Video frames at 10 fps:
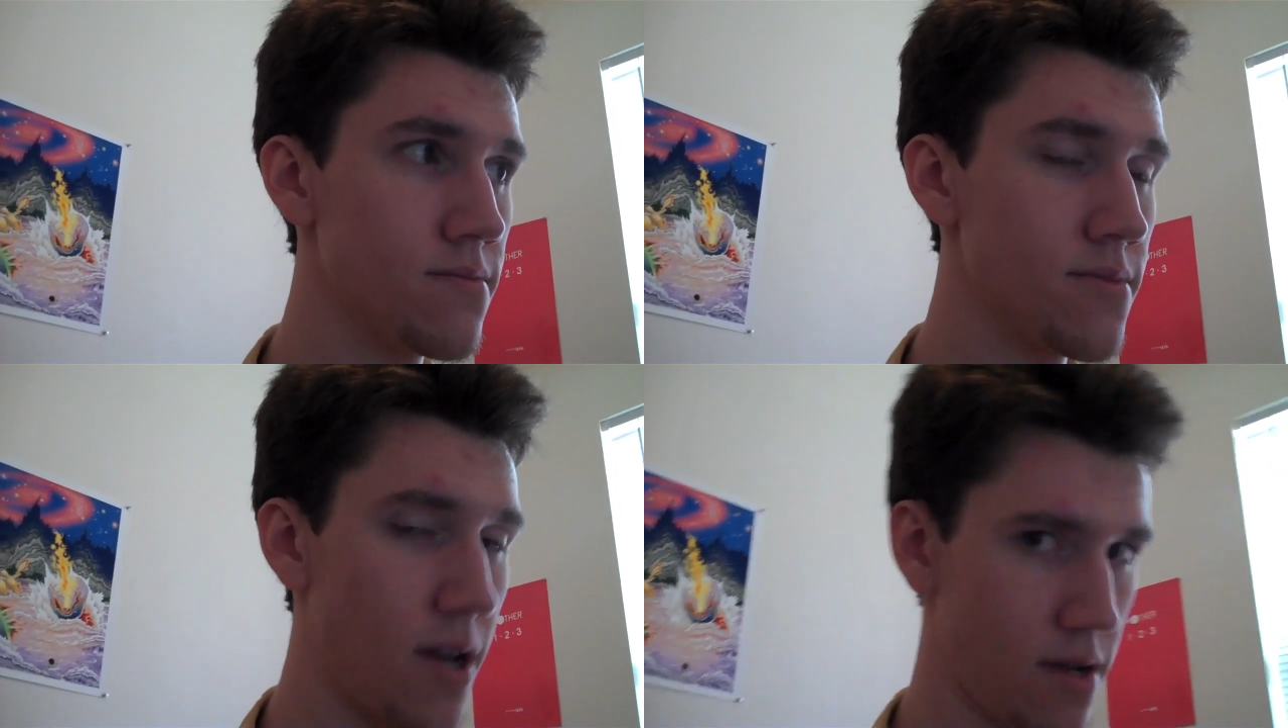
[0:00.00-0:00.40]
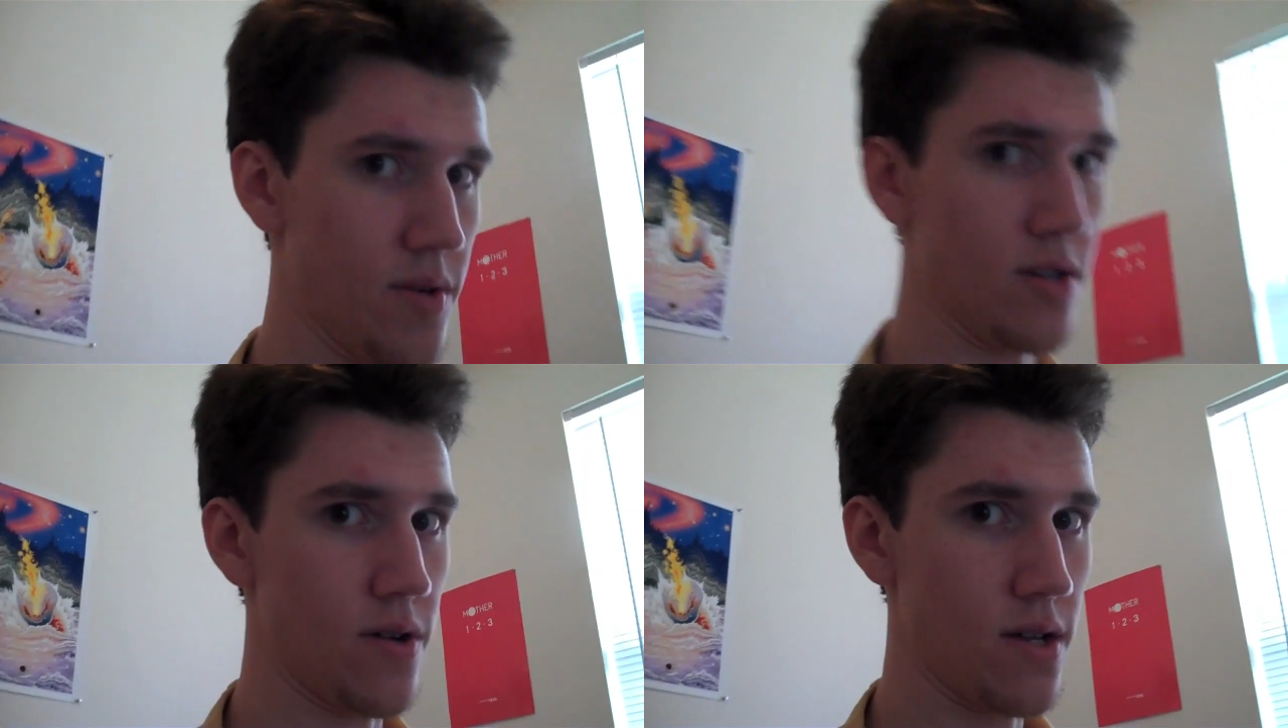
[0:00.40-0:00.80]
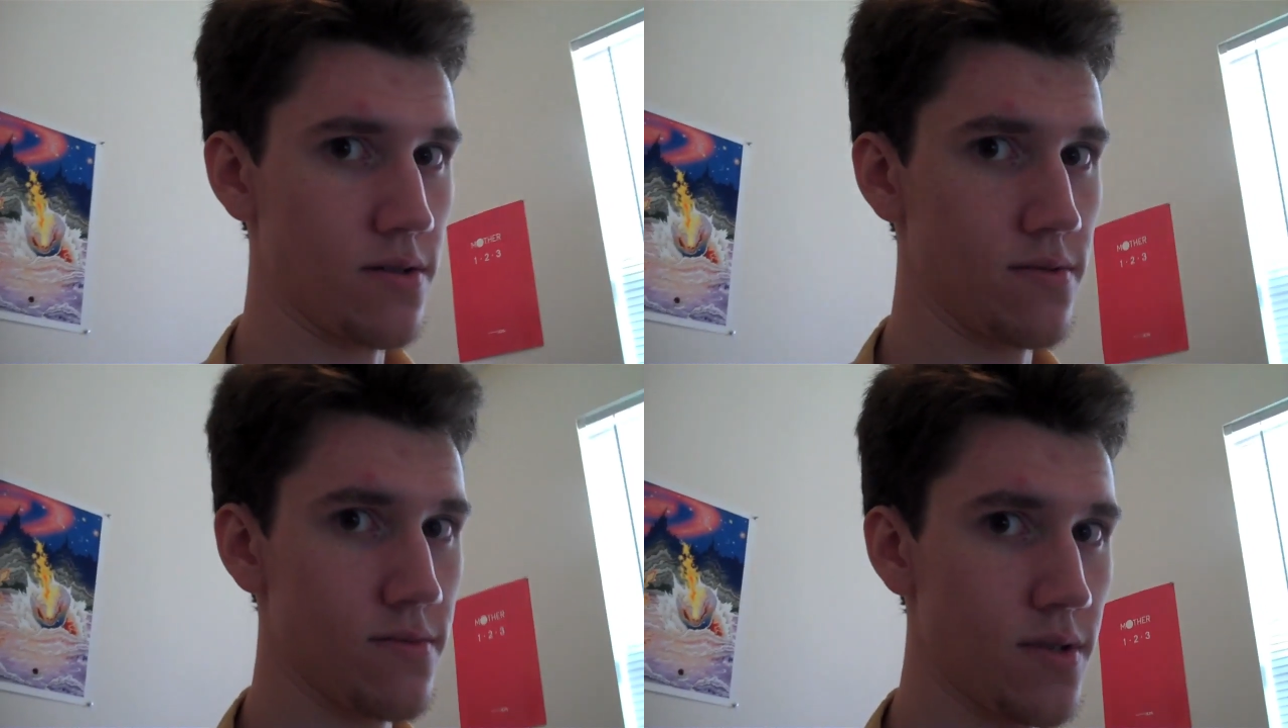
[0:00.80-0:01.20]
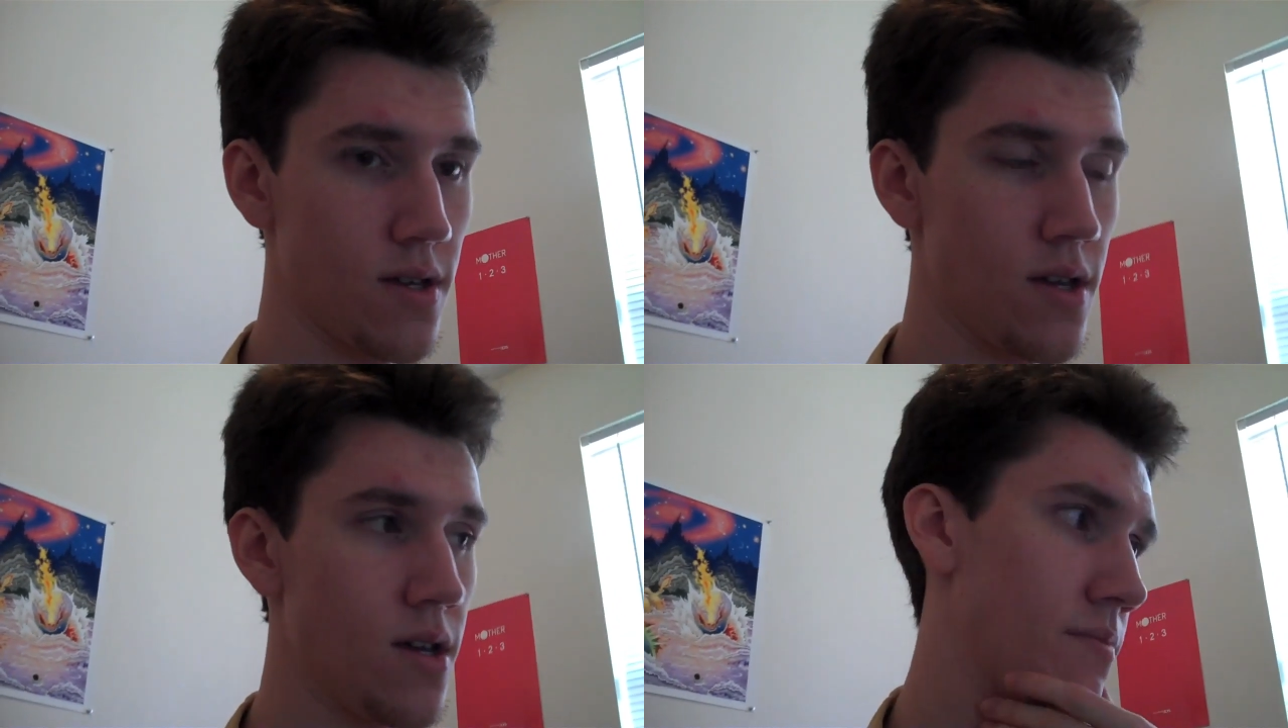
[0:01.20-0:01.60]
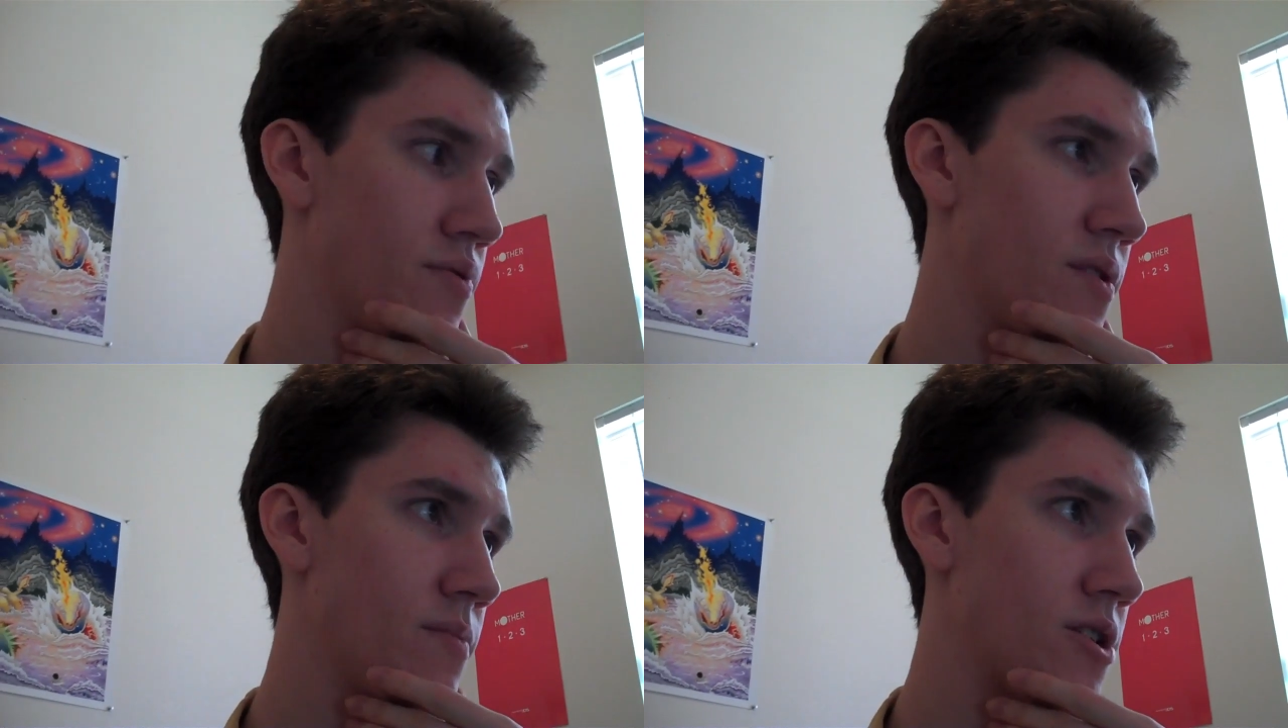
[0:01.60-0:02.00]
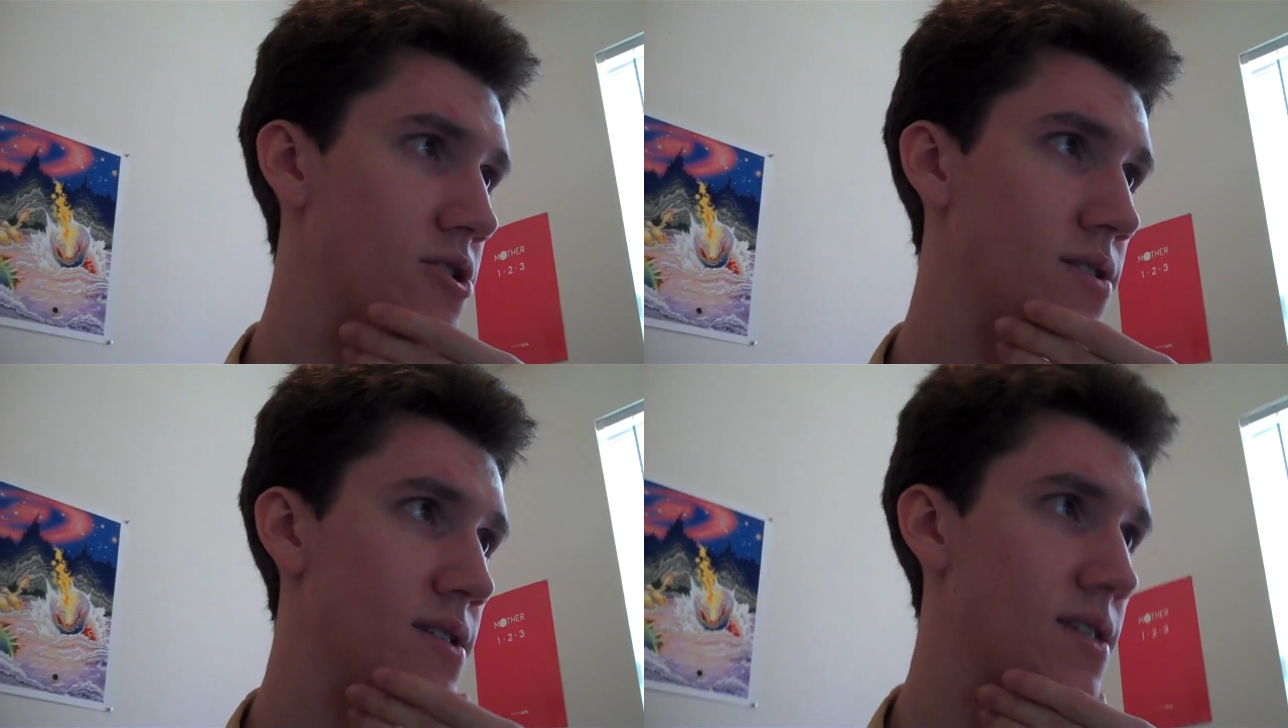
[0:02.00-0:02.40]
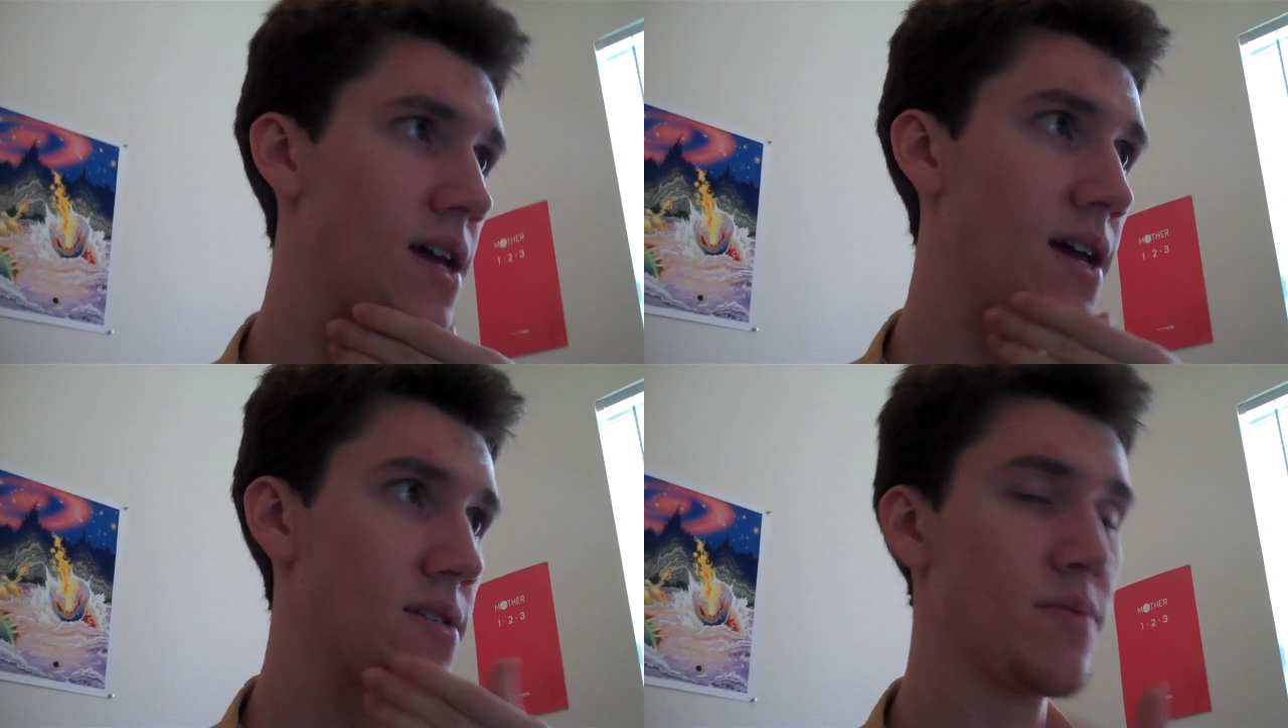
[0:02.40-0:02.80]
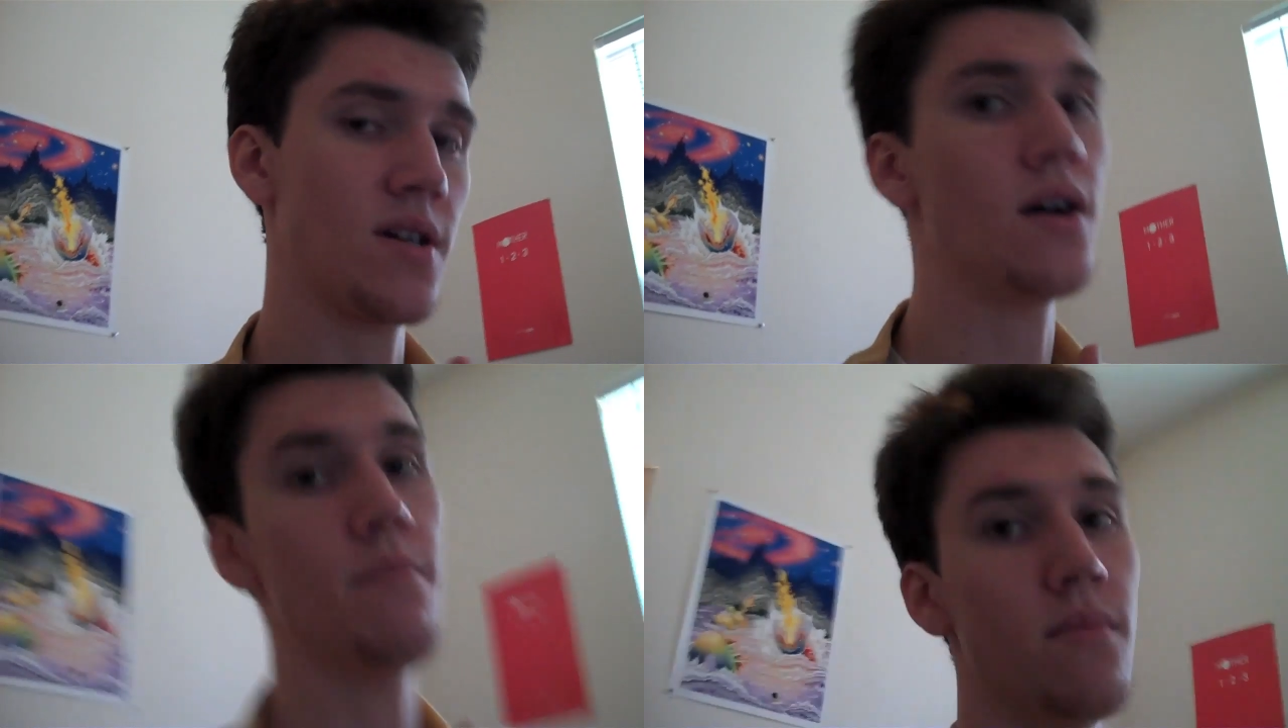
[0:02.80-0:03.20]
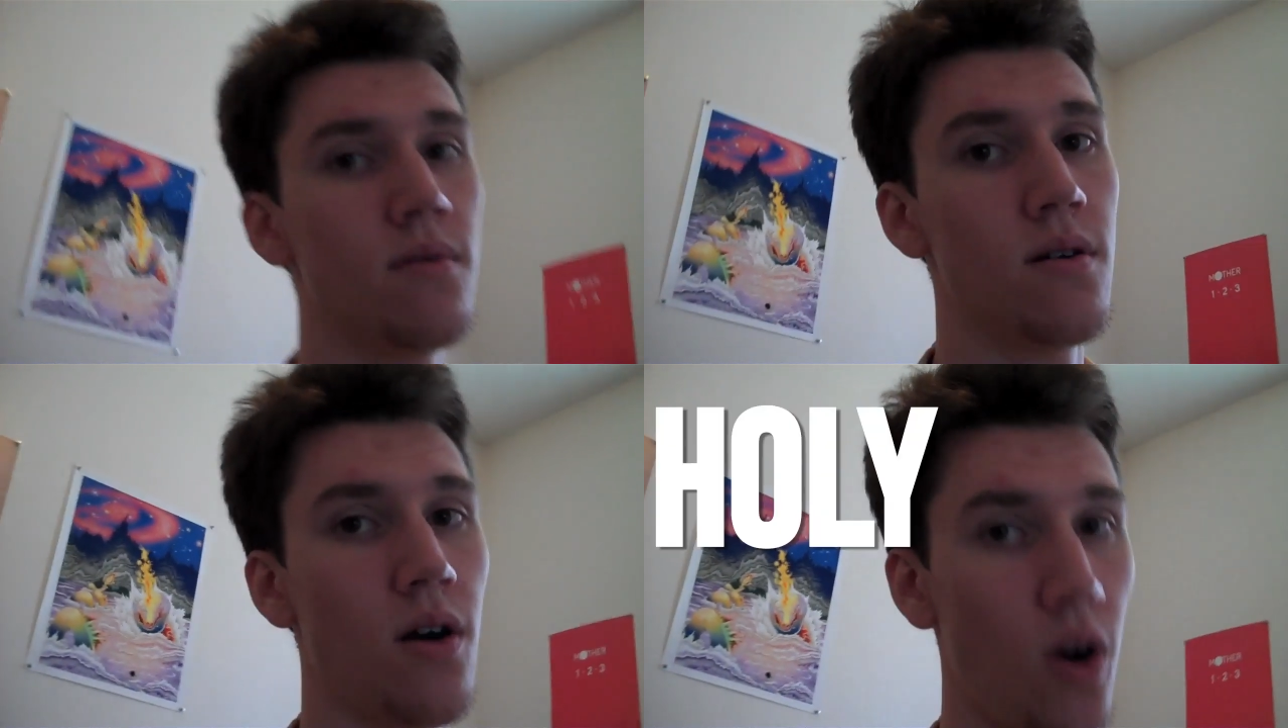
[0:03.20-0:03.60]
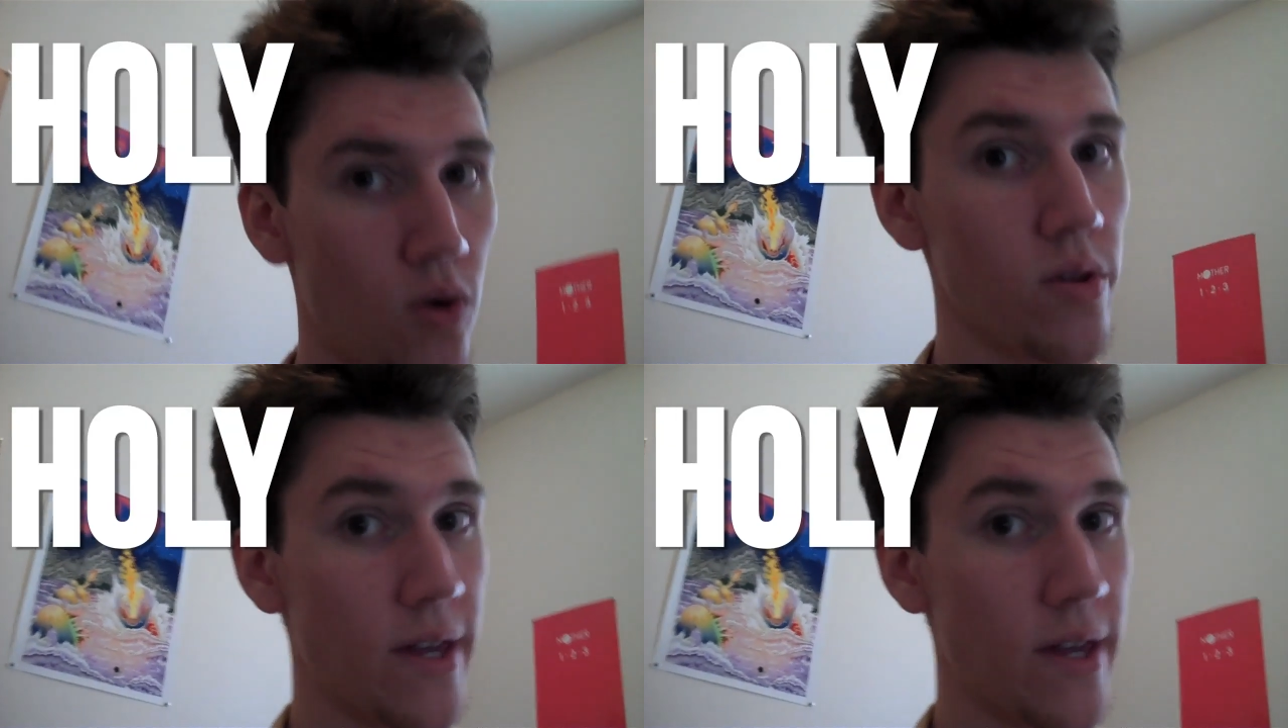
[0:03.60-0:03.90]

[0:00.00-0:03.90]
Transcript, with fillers: documentary. Pretty much this day has become holy